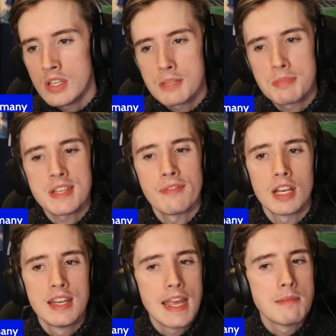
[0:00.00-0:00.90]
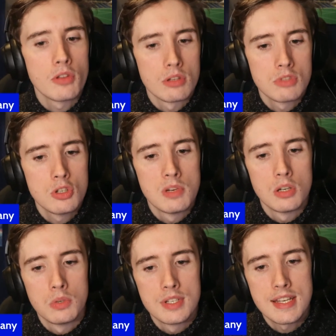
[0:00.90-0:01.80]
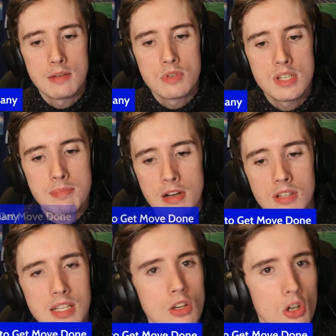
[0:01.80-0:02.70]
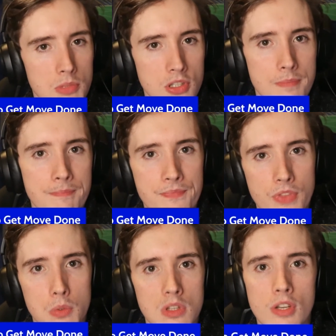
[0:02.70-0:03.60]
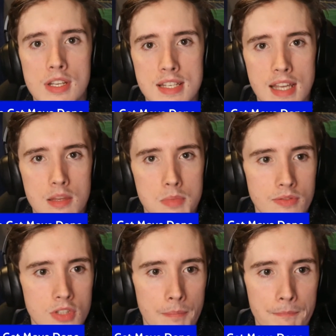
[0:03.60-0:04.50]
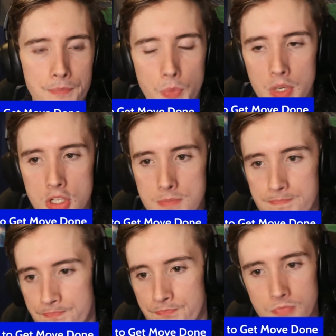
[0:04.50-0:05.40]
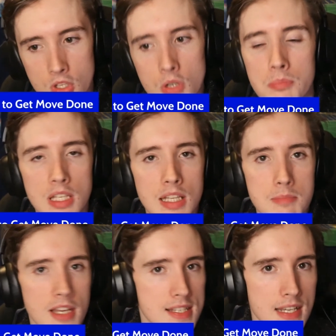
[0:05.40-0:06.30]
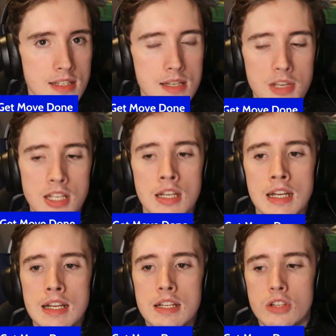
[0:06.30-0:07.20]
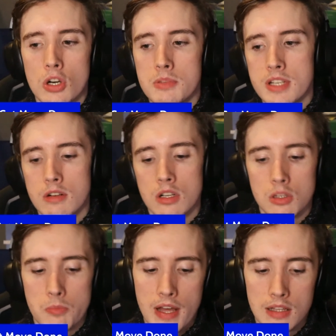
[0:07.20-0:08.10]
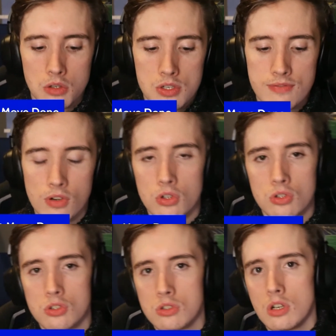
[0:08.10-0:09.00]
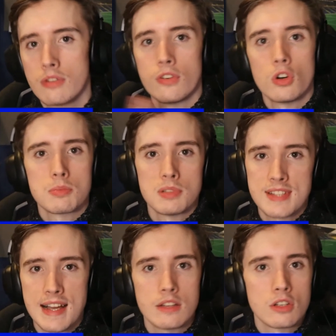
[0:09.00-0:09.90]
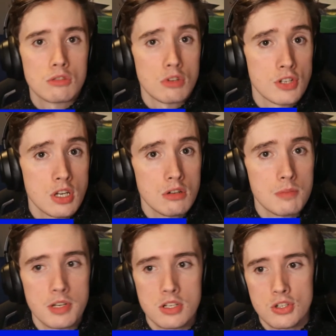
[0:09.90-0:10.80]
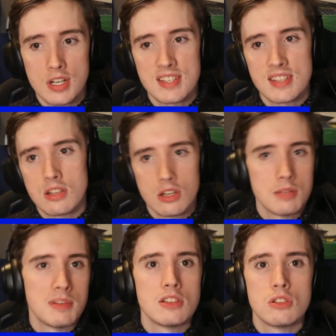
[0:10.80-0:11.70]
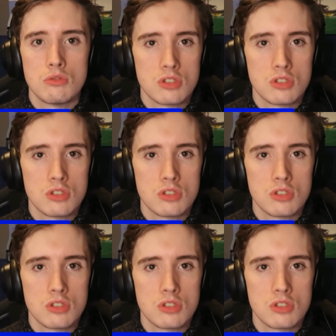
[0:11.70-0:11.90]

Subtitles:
specific name on the rumour was apparently Dortmund that were looking to get the move done, which completely makes sense to me. Dortmund are a club that looks for affordable talent across Europe and tries to turn them into